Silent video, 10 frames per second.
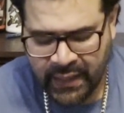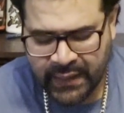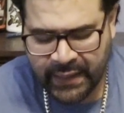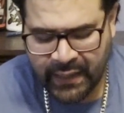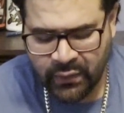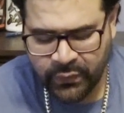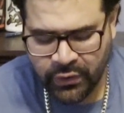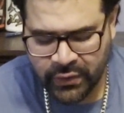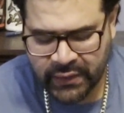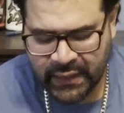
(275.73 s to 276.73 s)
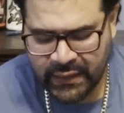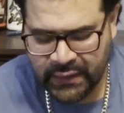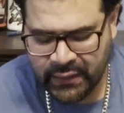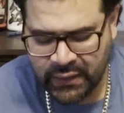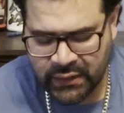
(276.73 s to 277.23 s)
Now we are
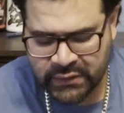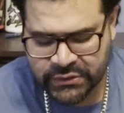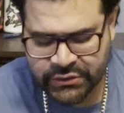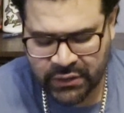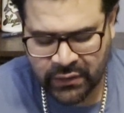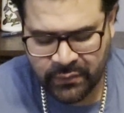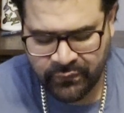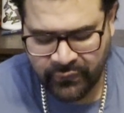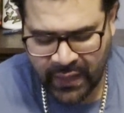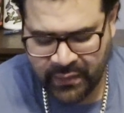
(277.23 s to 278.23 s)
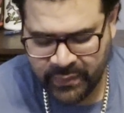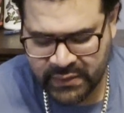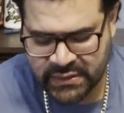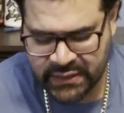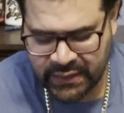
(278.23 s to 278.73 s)
getting some
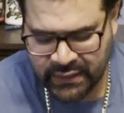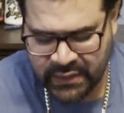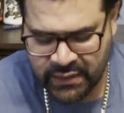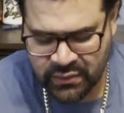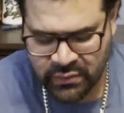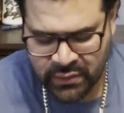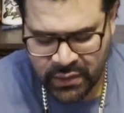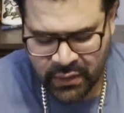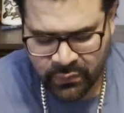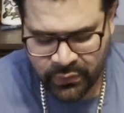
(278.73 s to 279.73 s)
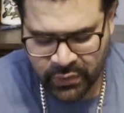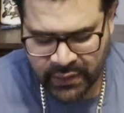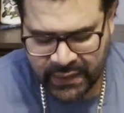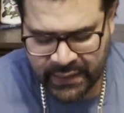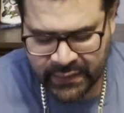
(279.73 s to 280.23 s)
vitamins in here. We are
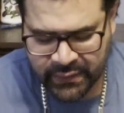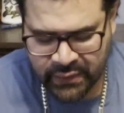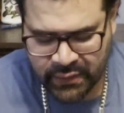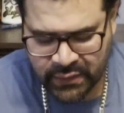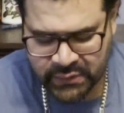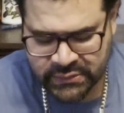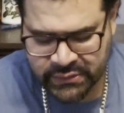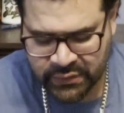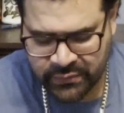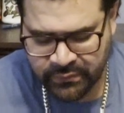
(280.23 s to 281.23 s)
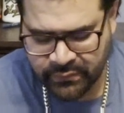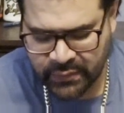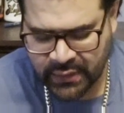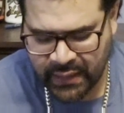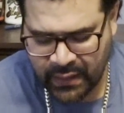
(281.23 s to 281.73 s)
getting some
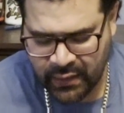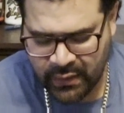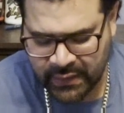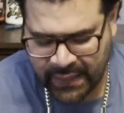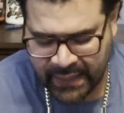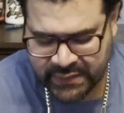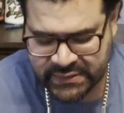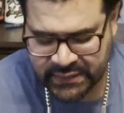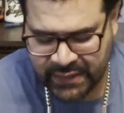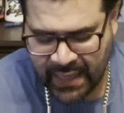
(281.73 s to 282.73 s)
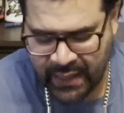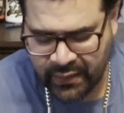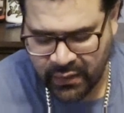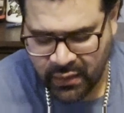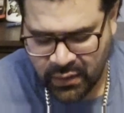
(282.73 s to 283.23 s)
niacin at